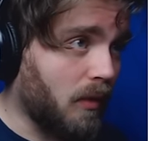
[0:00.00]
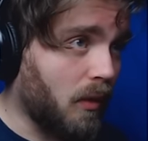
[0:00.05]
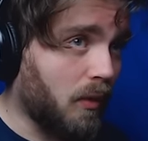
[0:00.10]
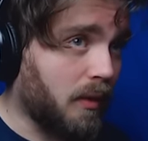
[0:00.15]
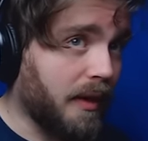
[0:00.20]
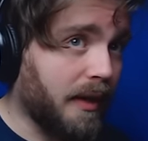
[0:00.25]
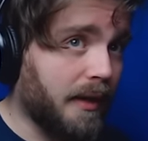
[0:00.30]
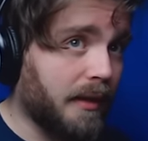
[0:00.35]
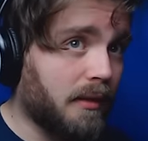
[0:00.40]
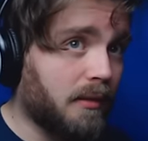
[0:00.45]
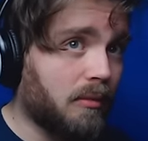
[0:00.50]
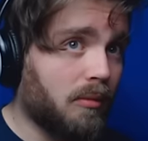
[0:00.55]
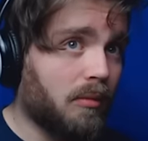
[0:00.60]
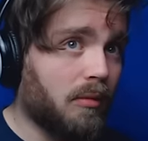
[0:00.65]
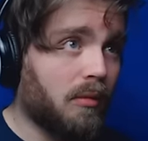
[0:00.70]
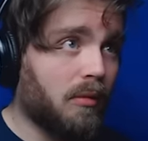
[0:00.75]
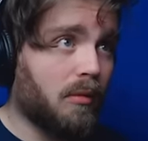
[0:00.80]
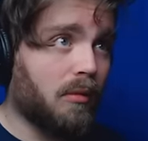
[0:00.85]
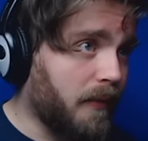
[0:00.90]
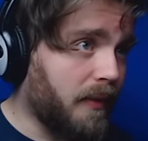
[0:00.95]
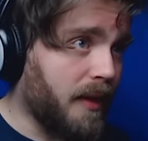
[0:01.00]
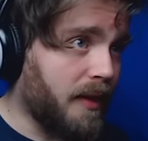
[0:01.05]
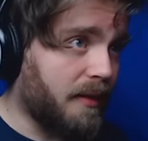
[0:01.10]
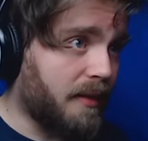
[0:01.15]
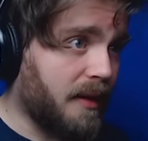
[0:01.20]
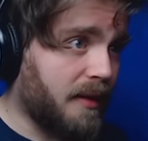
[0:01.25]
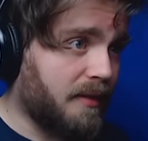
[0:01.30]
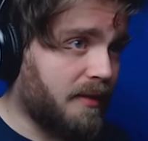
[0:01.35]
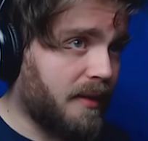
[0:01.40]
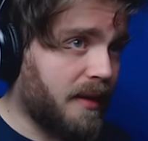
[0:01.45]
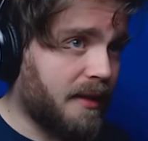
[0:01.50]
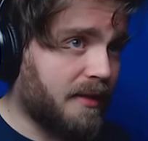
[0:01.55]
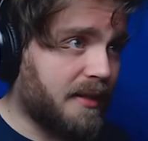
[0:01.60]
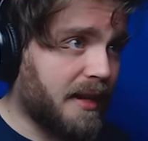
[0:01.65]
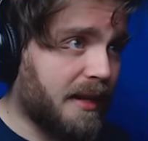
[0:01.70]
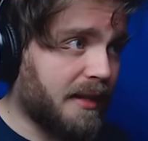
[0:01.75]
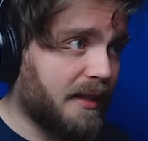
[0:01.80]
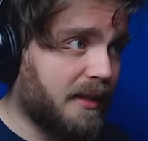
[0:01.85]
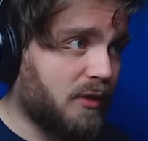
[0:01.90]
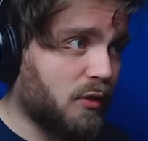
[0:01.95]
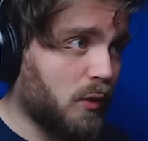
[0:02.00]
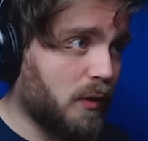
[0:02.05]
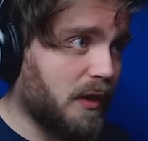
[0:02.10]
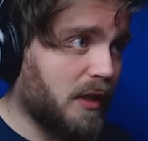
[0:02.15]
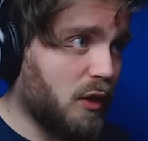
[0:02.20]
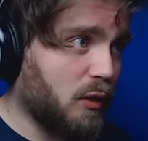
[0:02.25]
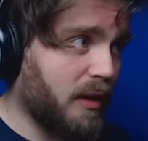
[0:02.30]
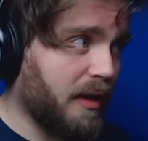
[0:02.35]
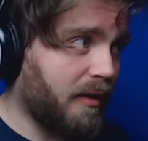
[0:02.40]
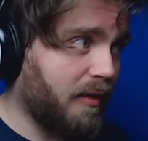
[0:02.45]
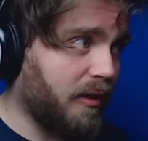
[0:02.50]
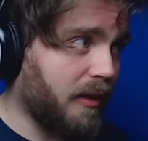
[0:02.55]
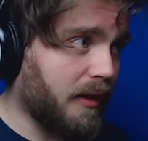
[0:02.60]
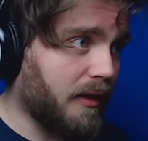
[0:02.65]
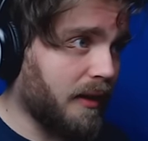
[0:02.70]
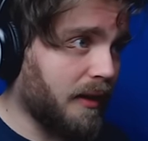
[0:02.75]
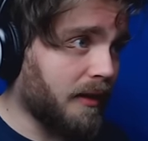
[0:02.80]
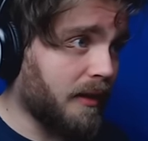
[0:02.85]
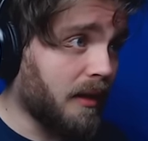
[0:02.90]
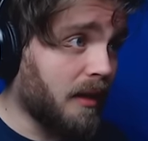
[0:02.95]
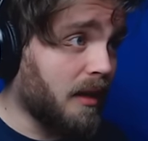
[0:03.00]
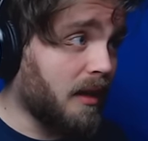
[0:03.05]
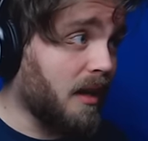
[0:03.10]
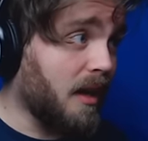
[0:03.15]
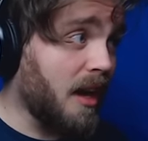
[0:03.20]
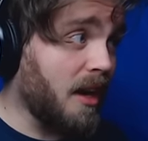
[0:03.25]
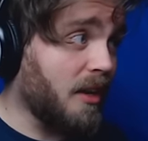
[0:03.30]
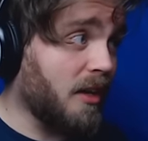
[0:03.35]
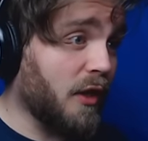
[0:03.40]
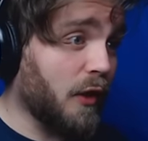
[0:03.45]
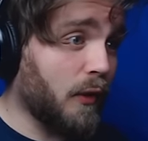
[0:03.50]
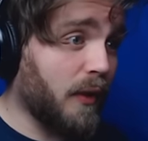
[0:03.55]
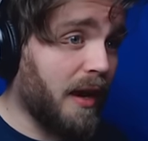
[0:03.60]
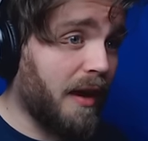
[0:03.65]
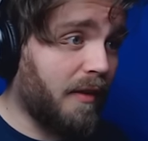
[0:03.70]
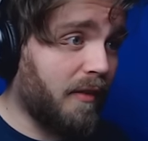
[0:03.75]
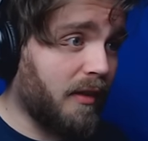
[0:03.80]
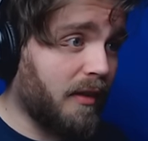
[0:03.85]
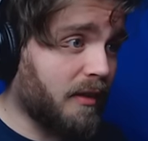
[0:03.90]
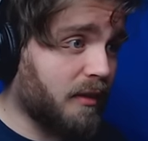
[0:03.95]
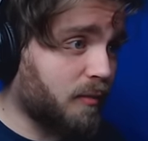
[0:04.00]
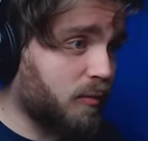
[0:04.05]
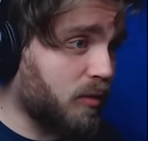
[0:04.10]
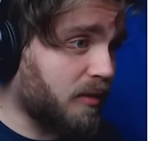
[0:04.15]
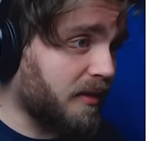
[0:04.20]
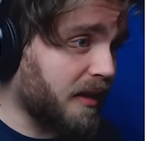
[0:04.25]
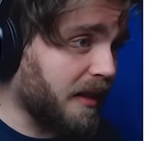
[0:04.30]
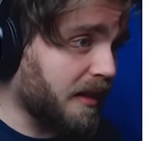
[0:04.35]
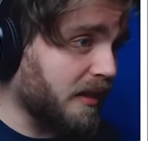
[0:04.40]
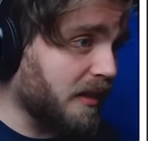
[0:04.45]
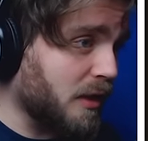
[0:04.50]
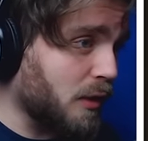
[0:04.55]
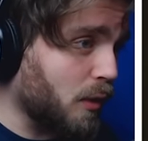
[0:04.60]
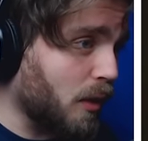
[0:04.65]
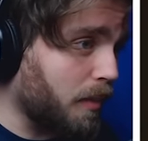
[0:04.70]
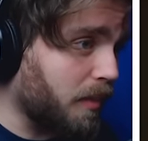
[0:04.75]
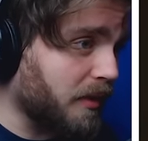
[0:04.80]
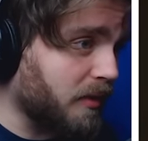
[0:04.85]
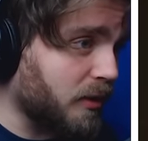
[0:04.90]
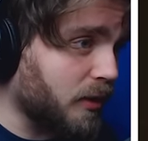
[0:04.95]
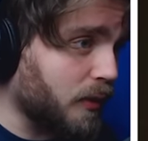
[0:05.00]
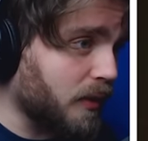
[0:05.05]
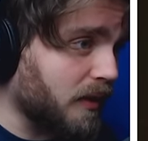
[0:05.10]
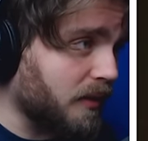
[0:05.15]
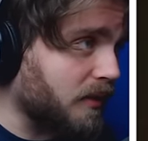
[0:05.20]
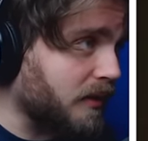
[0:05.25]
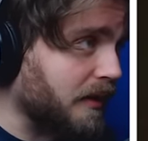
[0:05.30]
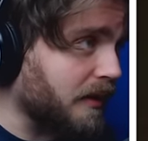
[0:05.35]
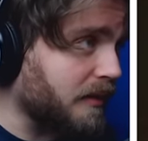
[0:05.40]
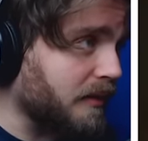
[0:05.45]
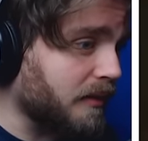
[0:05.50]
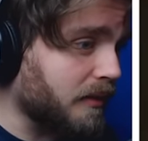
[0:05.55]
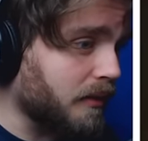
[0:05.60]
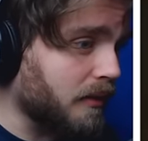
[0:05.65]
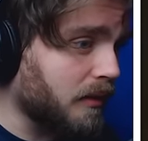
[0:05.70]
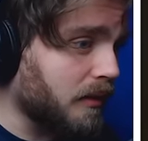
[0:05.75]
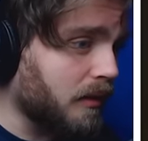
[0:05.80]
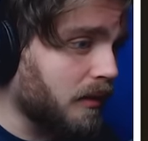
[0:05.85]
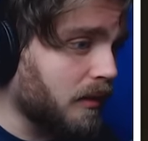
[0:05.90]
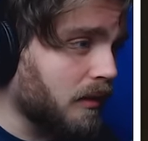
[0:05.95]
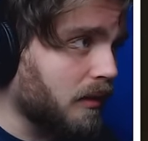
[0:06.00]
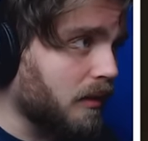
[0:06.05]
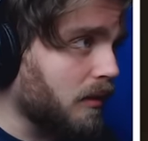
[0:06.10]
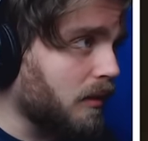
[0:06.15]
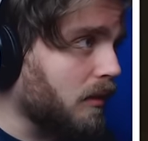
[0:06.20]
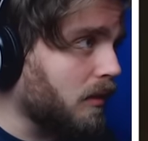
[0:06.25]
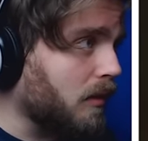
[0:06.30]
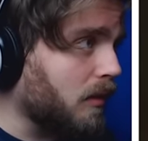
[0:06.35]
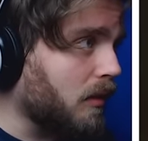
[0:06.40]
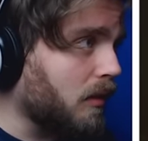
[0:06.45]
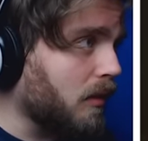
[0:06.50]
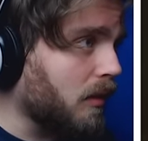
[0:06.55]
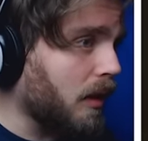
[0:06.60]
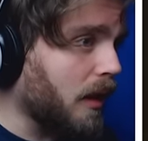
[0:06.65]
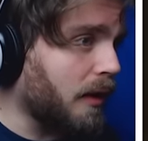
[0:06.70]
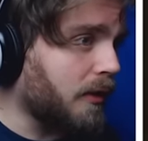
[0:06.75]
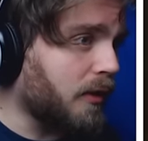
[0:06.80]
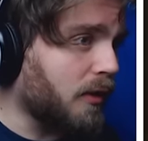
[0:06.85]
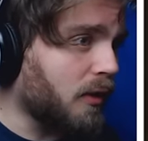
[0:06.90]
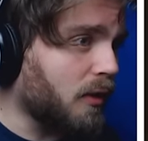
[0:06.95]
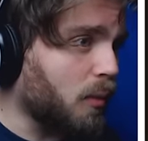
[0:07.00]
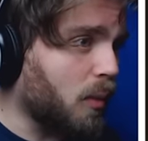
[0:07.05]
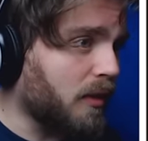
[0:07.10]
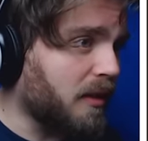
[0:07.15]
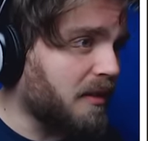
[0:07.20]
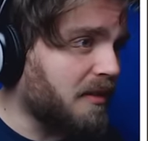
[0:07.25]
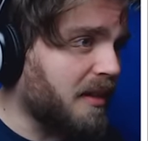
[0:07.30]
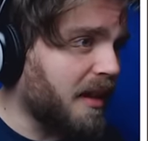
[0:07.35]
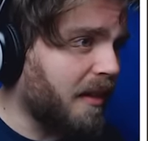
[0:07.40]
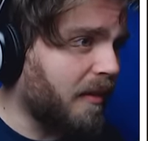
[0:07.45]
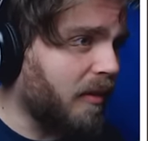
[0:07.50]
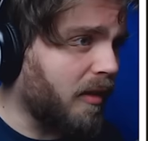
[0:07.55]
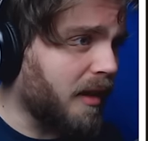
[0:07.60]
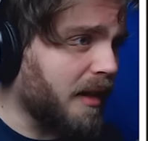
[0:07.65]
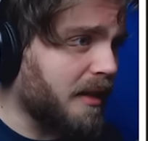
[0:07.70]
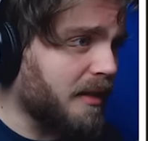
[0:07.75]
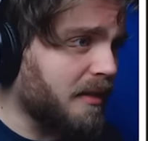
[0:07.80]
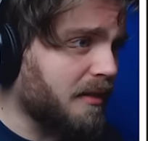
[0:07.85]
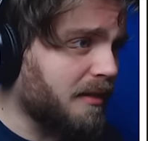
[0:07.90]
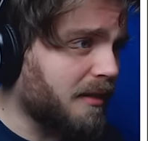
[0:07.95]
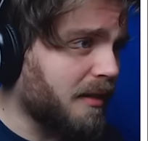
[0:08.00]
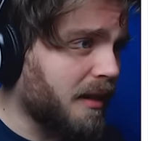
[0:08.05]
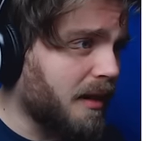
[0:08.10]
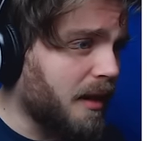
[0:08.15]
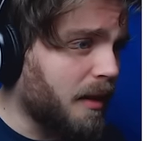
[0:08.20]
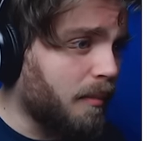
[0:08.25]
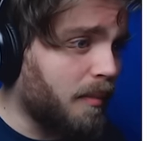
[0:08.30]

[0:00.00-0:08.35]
Okay, let's head into a new area then. And new areas present new opportunities. I don't know what this area is.